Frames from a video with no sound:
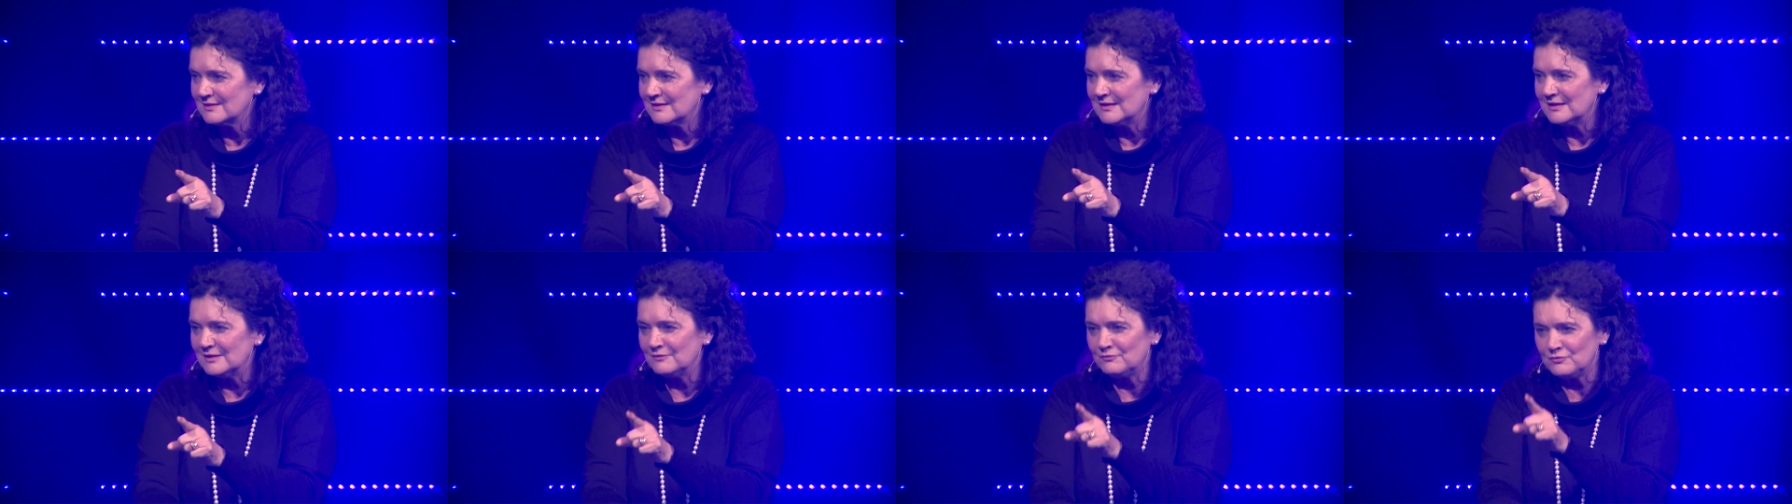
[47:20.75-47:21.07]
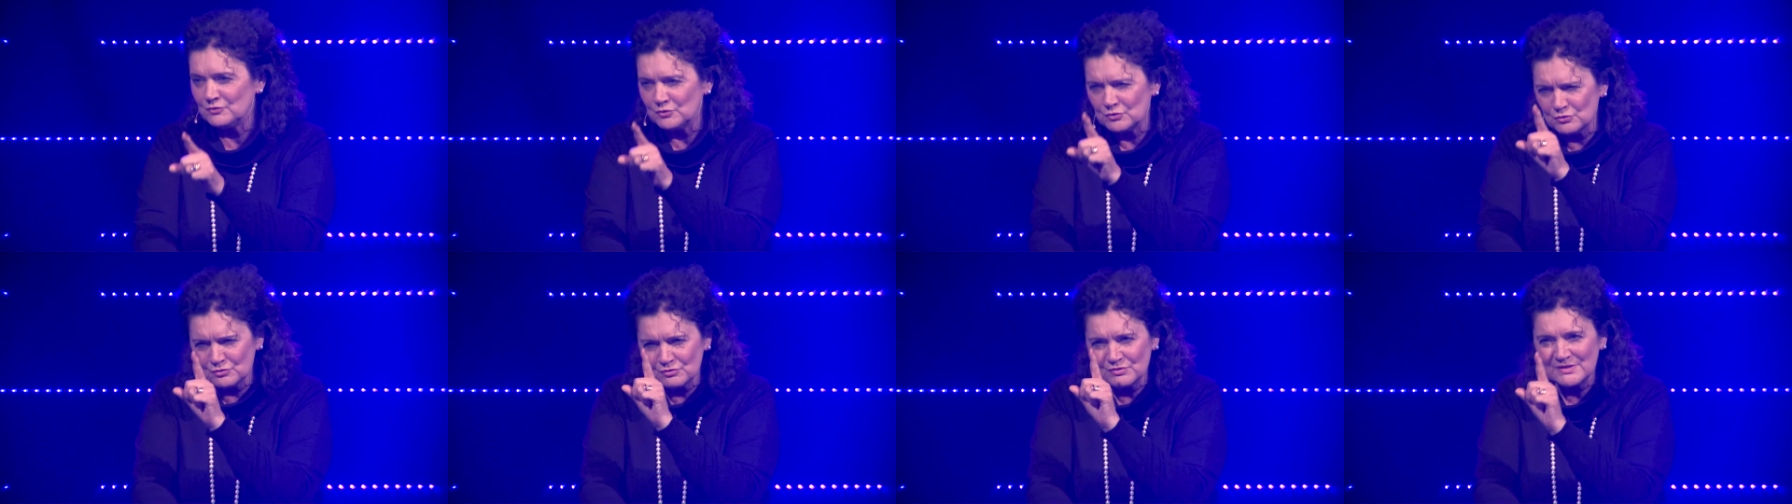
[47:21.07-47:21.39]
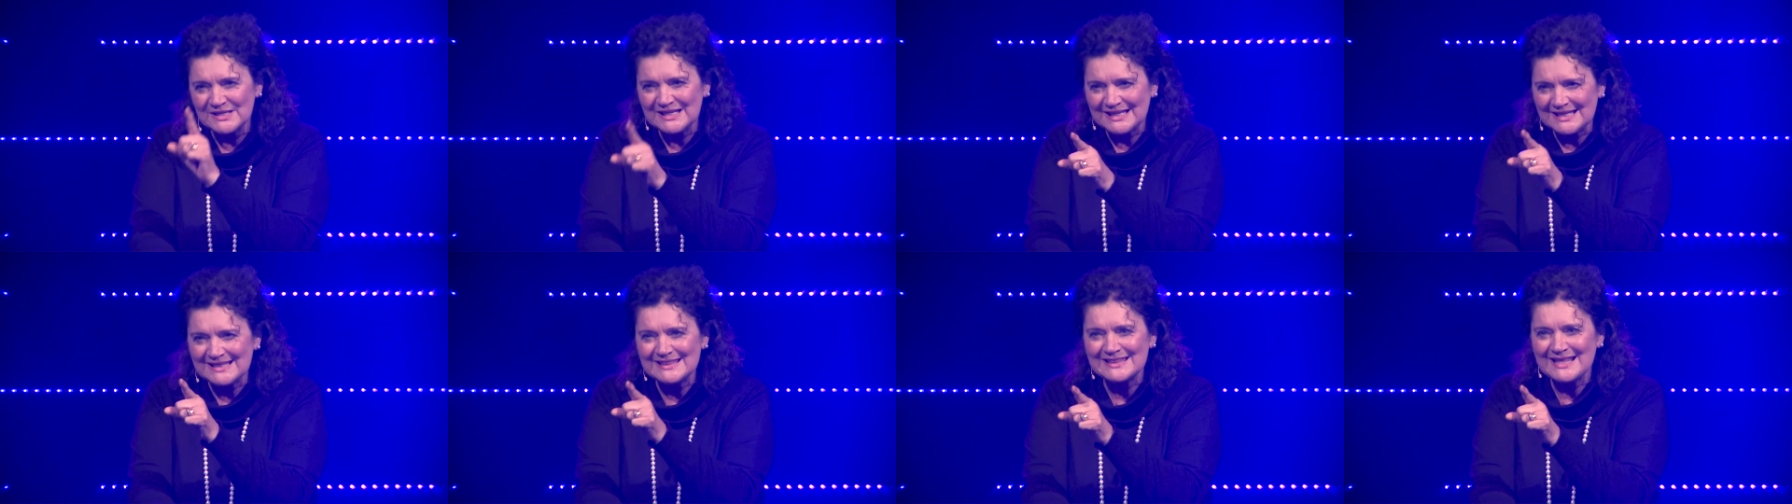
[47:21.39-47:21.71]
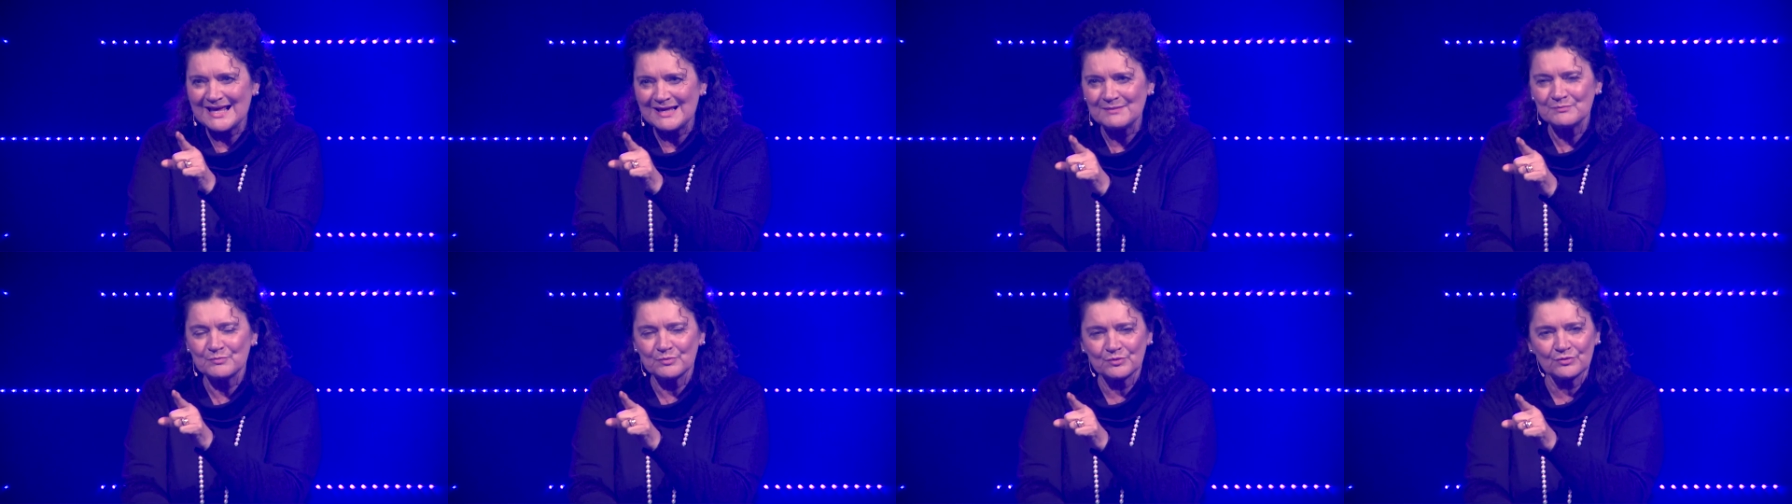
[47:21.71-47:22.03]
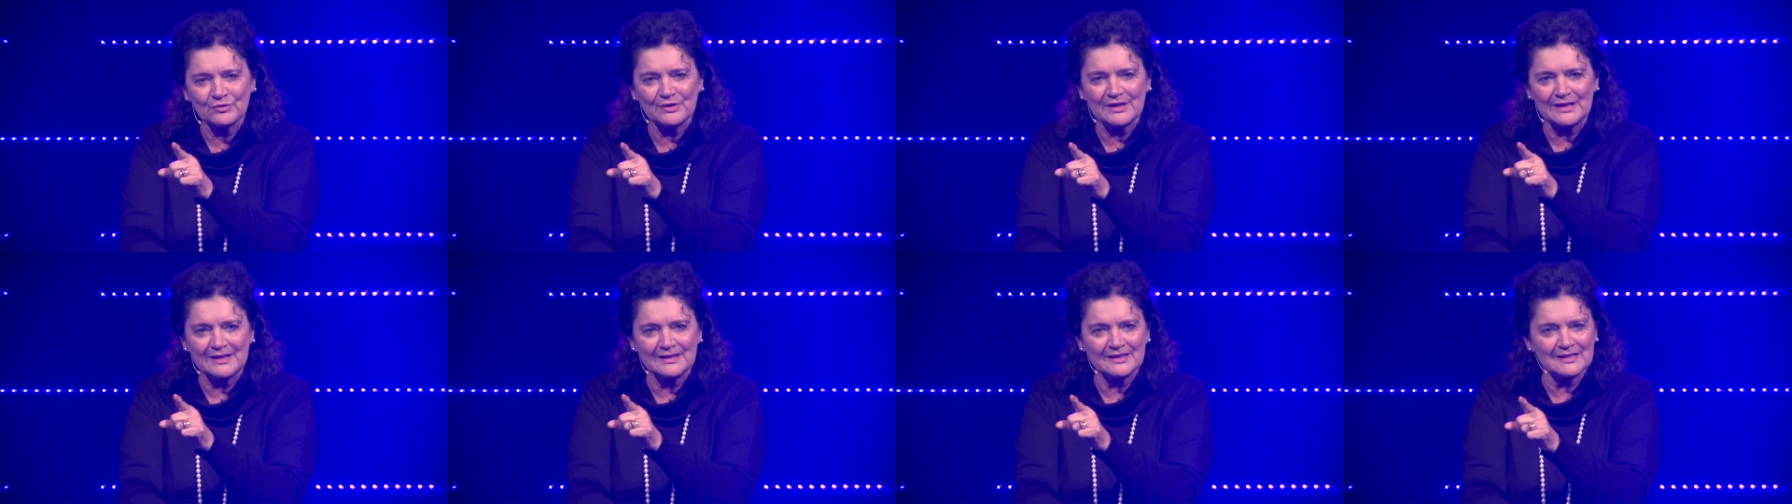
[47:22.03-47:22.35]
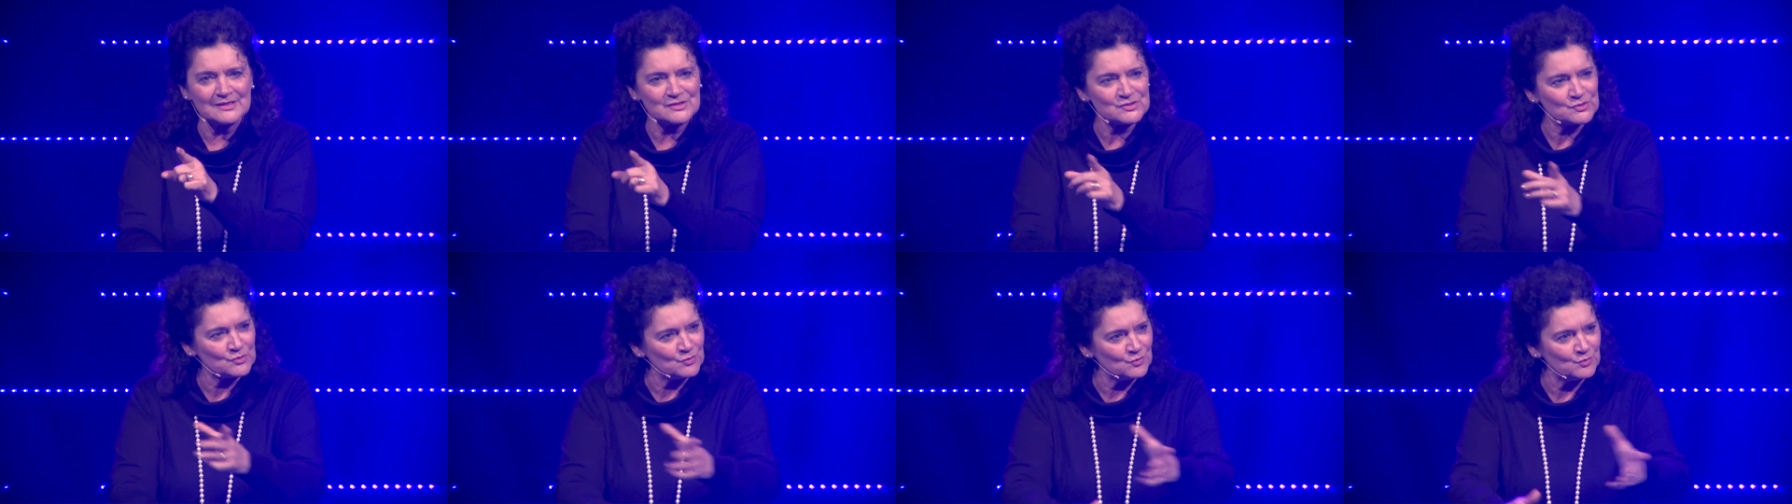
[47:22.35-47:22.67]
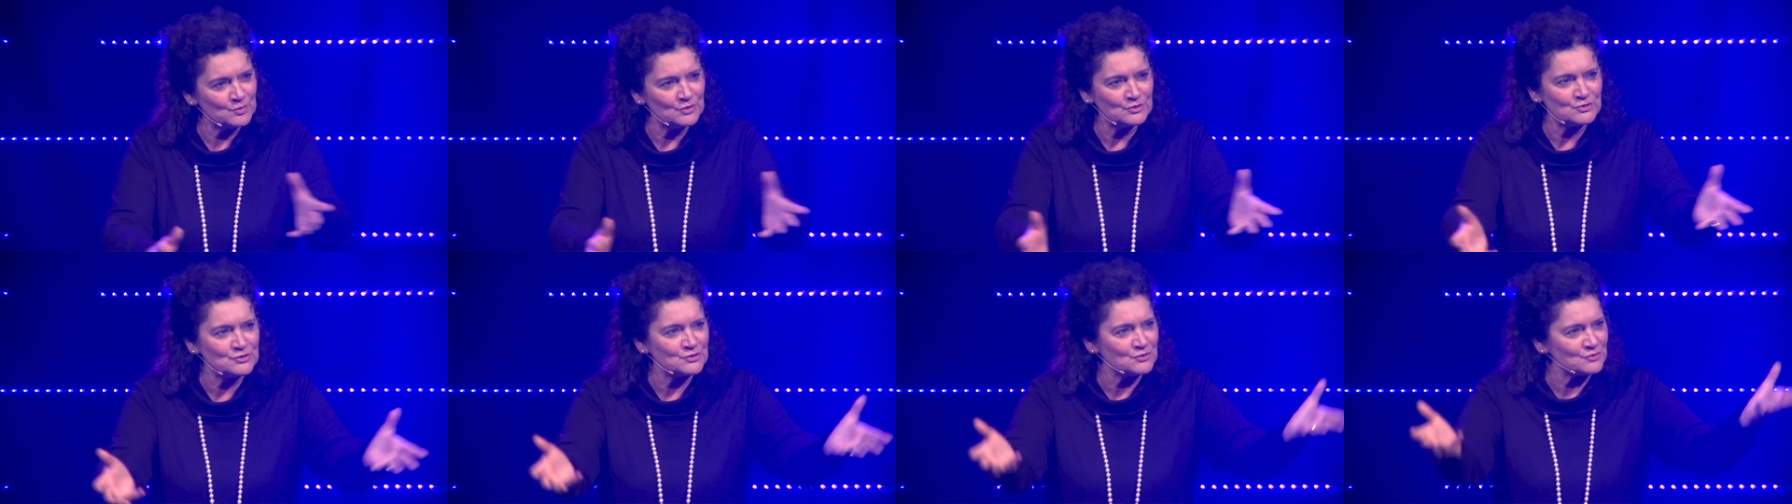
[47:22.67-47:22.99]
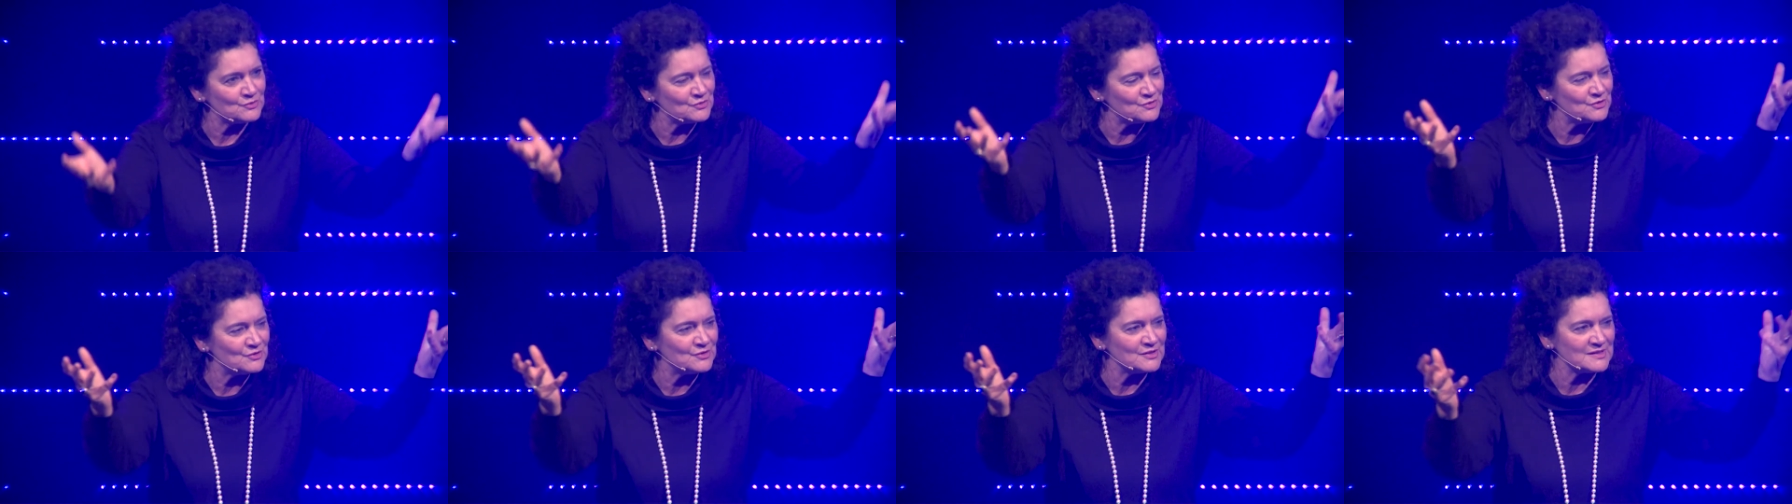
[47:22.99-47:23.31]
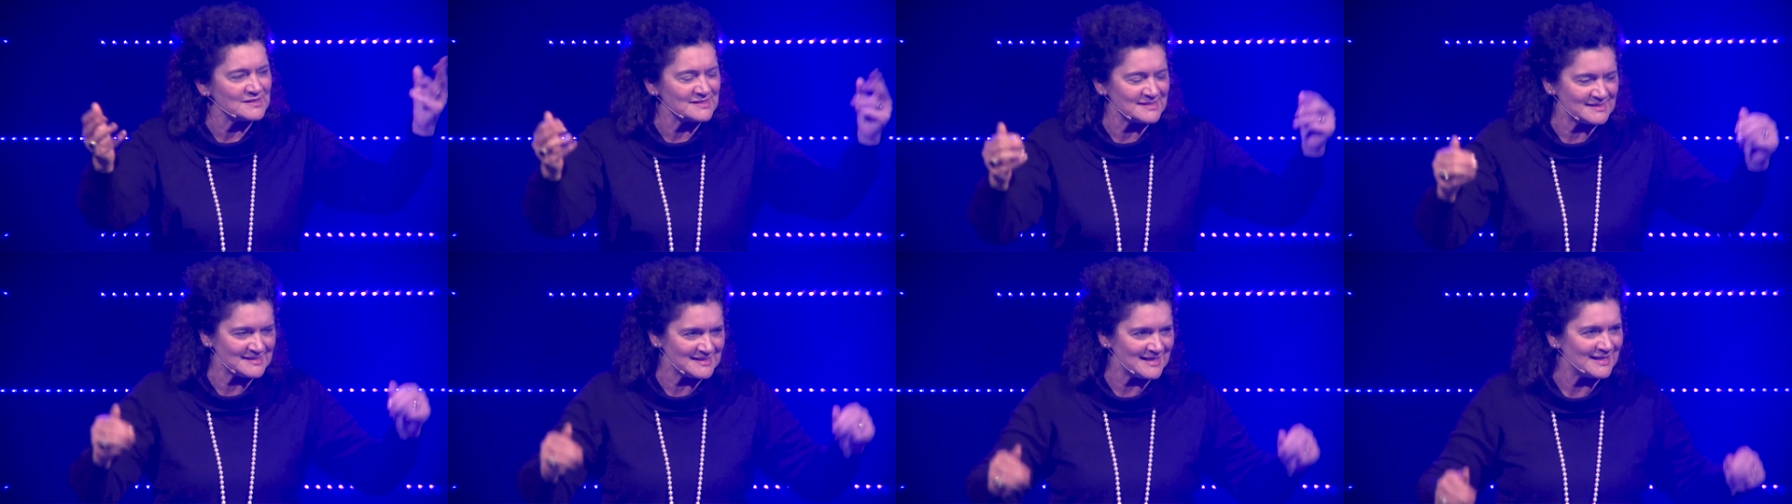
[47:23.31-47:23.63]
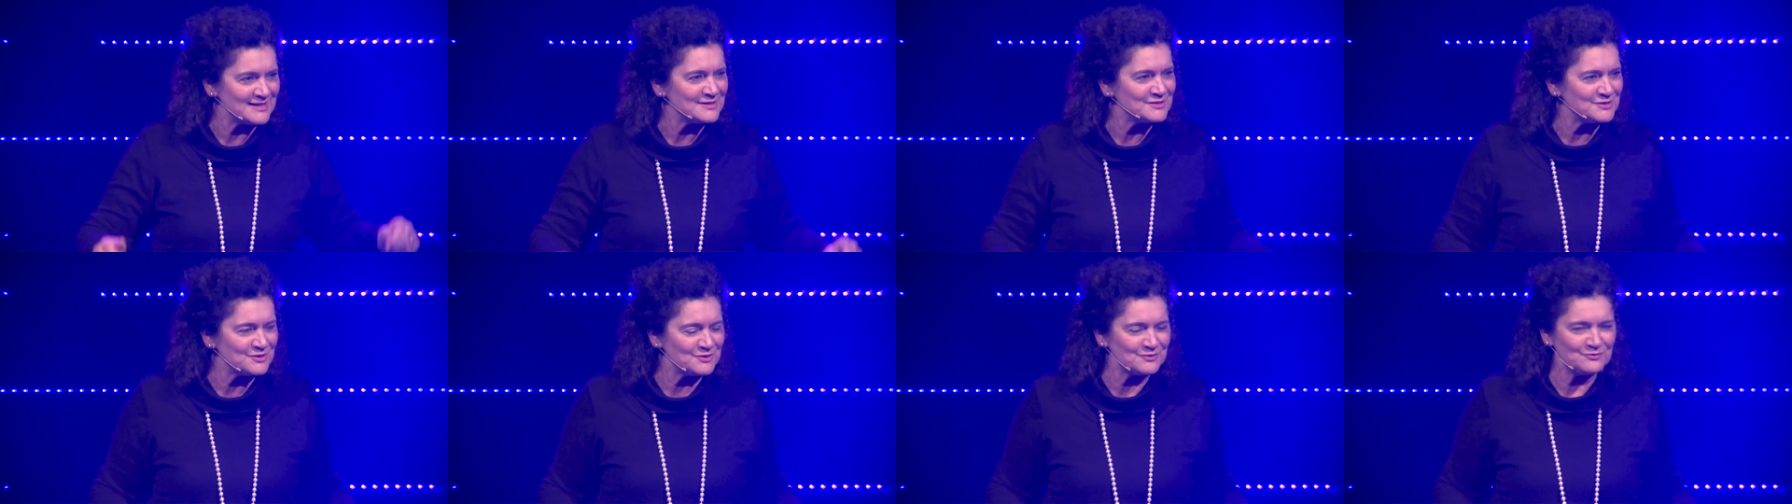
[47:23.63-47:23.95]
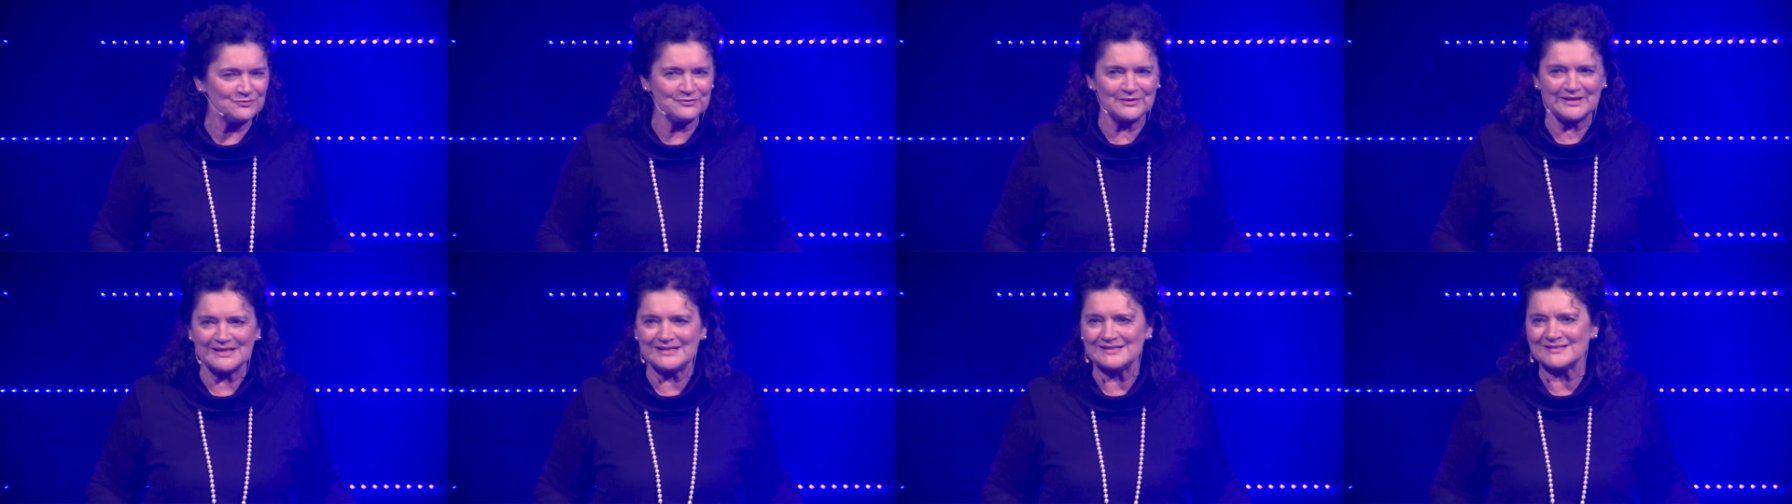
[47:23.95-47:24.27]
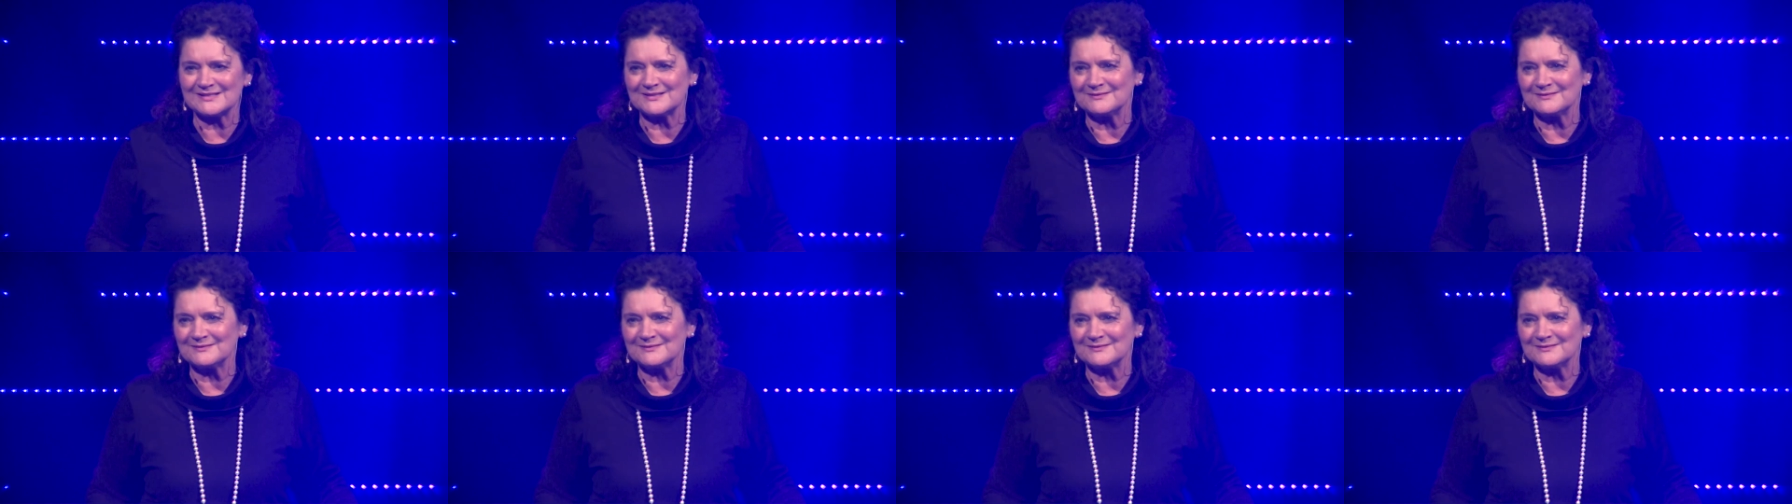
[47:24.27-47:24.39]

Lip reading: If you need that prayer, that's all we'll do. You can stand to your feet.